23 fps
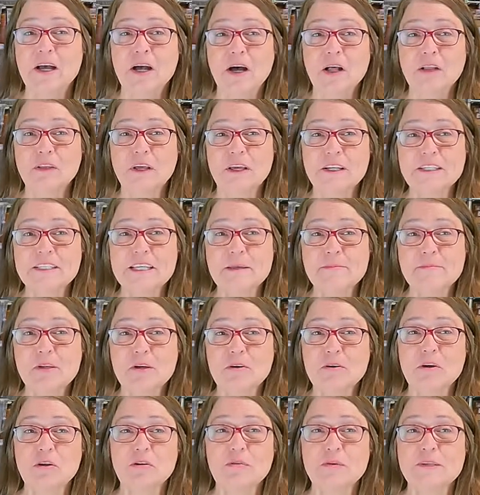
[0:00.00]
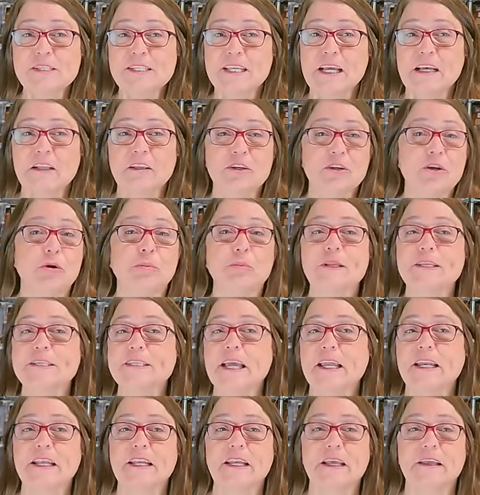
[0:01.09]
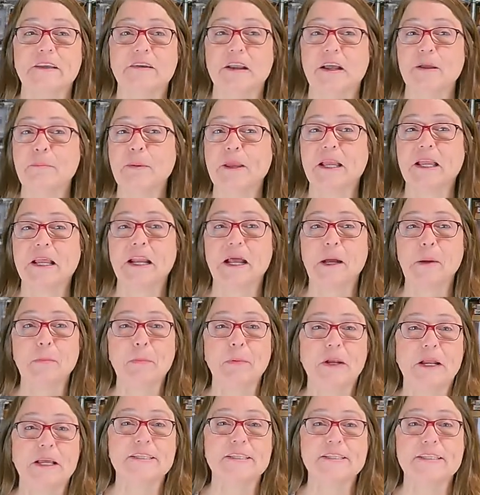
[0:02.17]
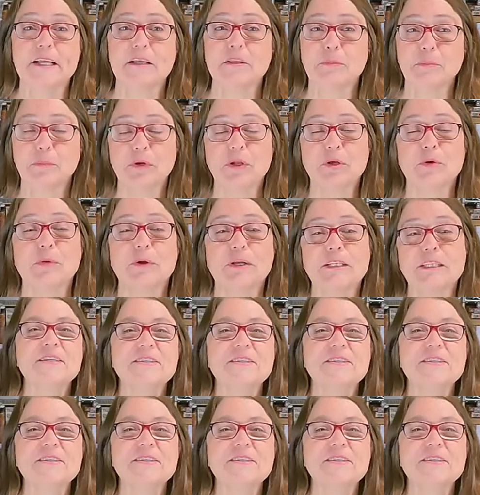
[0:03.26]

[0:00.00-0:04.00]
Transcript: A lot of times I'll go to a sale and nobody's getting it and I pick it up sell it pretty quickly.